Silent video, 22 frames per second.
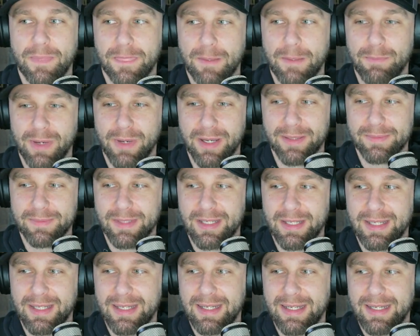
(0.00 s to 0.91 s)
But
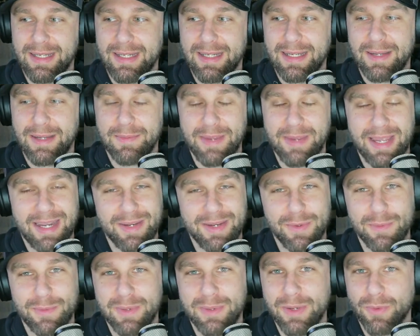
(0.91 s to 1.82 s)
man, it
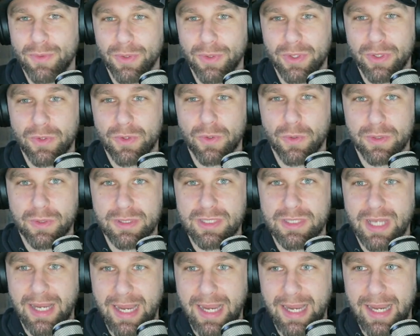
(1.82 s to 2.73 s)
would be really cool to
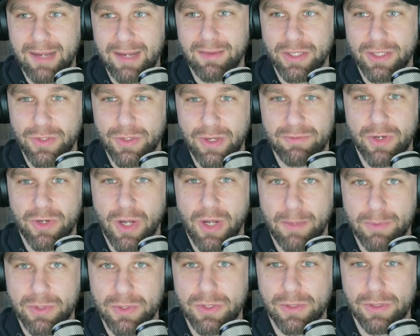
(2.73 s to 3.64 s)
say, hey, like, you have an
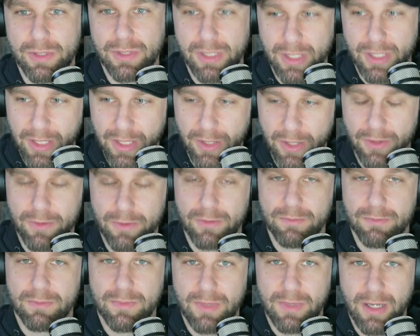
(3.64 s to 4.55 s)
opportunity to
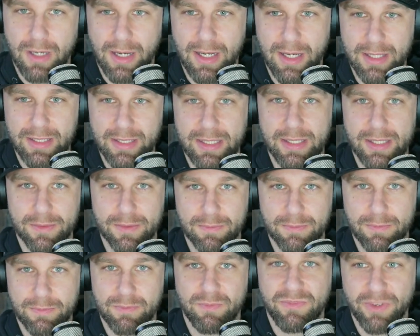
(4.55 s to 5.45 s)
go hunt here,
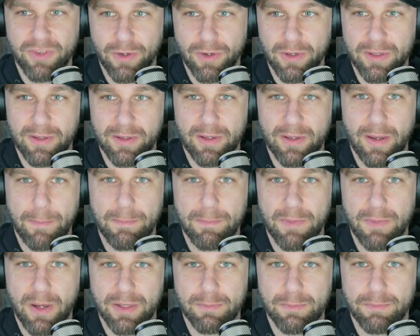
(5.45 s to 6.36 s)
fill a
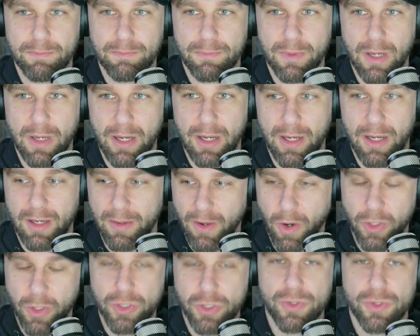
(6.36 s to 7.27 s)

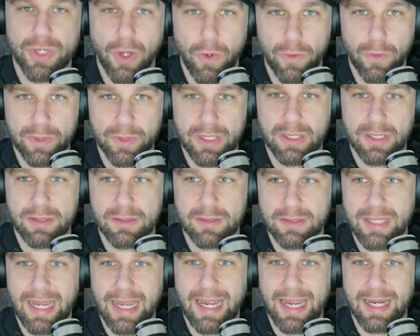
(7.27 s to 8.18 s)
archery only
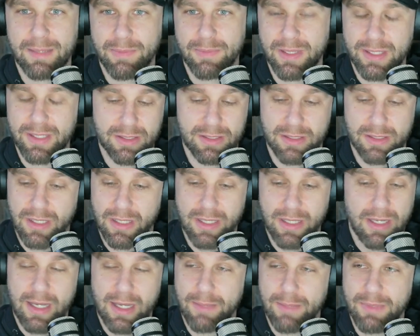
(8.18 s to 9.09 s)
tag, because
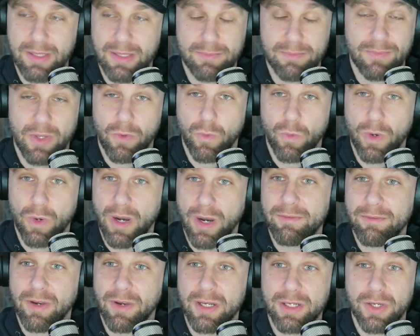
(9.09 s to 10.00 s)
I mean, where
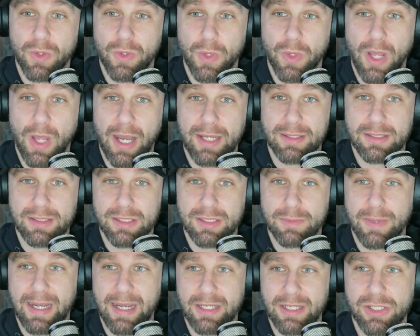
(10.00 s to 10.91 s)
I've hunted a lot this
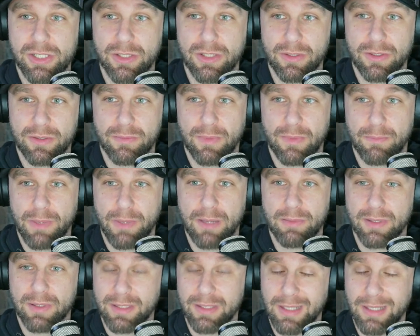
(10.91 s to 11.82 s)
past in
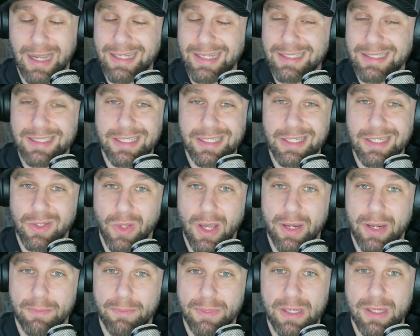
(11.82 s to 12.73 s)
public, I didn't see a
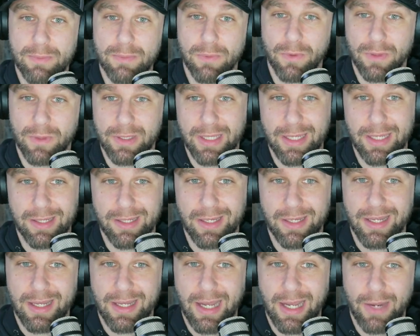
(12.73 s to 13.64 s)
lot of people. And then
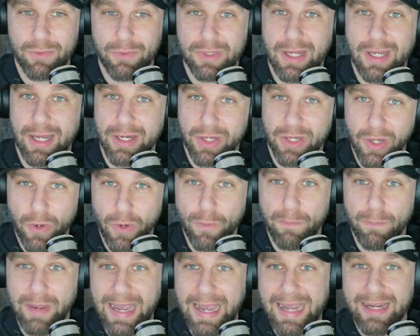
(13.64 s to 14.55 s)
I would kind of go
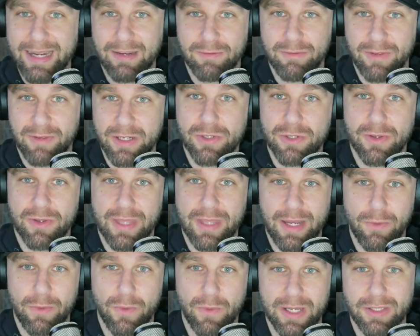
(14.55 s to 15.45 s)
back and venture
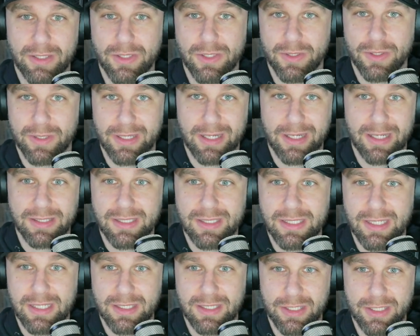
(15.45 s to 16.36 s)
that way during gun
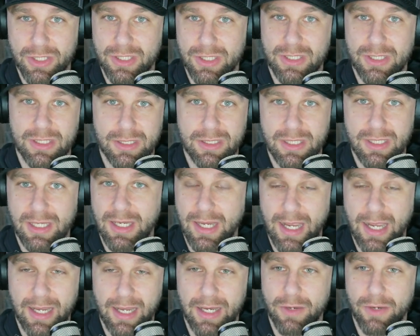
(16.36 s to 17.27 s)
season just to see.
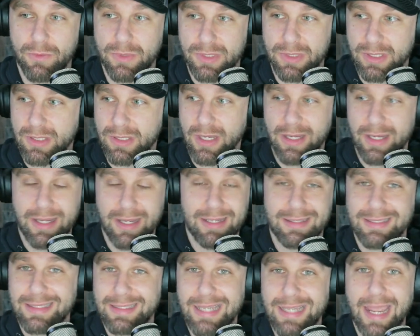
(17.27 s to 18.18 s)
And it was
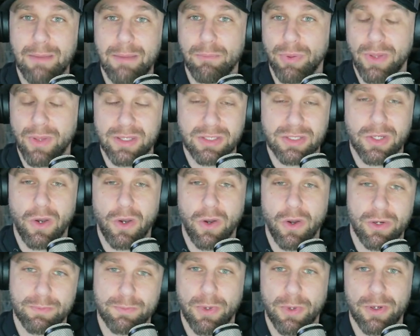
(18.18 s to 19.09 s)
10 plus
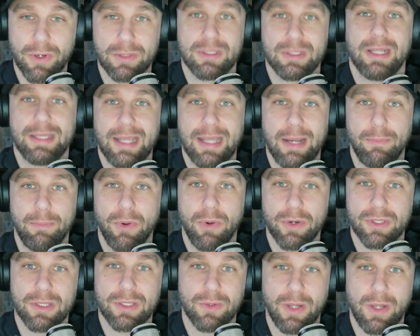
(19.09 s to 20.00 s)
cars parked at that
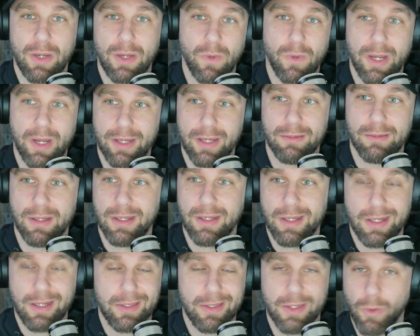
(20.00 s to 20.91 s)
parking lot when
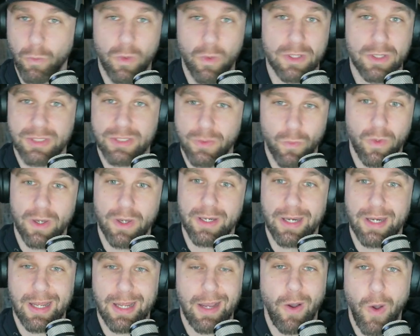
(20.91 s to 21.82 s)
there wasn't
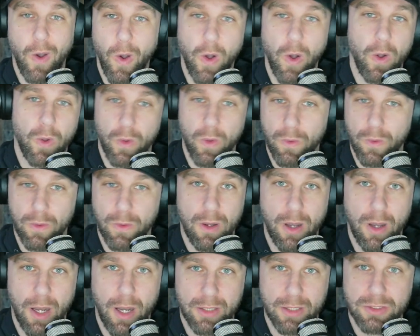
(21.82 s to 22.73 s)
one all
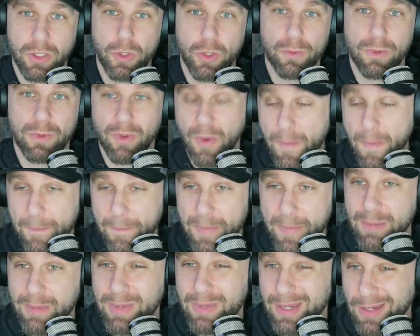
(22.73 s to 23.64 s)
October,
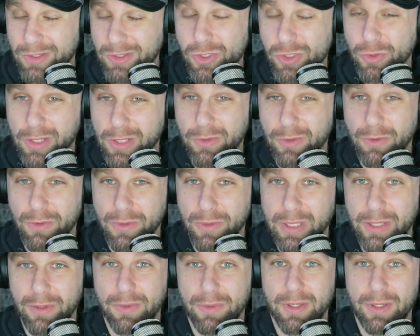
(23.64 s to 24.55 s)
maybe a trickle
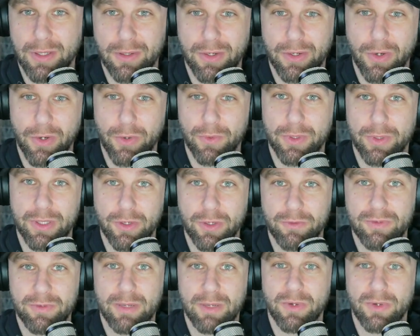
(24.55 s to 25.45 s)
here and there in early
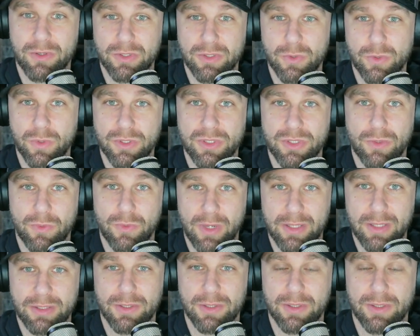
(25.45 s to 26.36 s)
November towards the
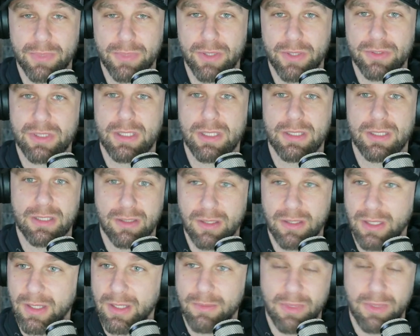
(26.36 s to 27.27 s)
rut during bow season,
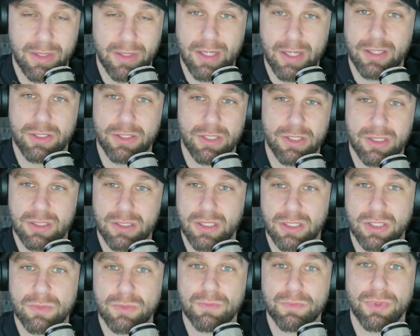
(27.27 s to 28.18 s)
but then it just
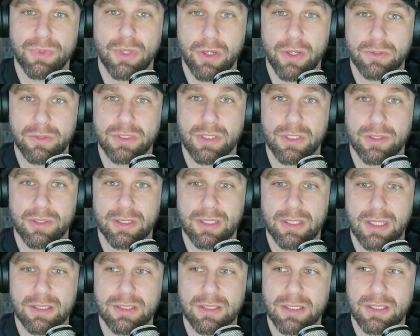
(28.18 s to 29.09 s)
explodes during
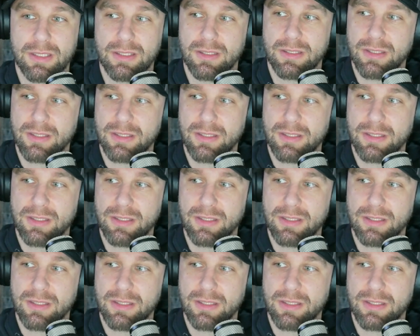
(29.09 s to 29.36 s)
gun season.